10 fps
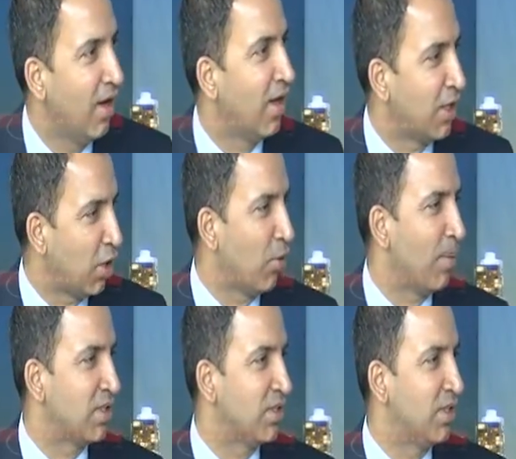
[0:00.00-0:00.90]
and thank you very
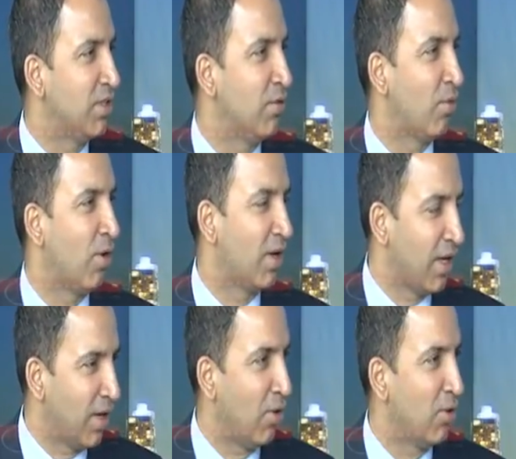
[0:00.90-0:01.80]
much, Ajiji, for
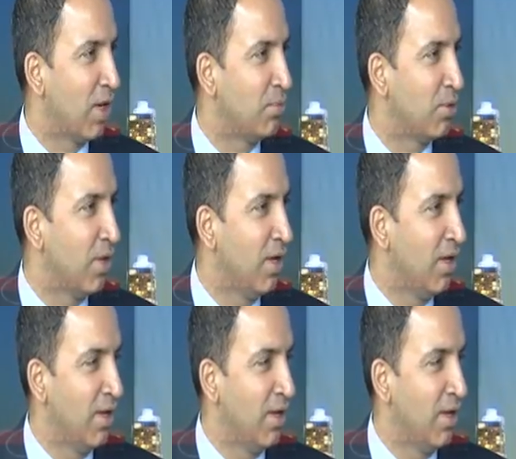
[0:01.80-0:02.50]
taking out time today.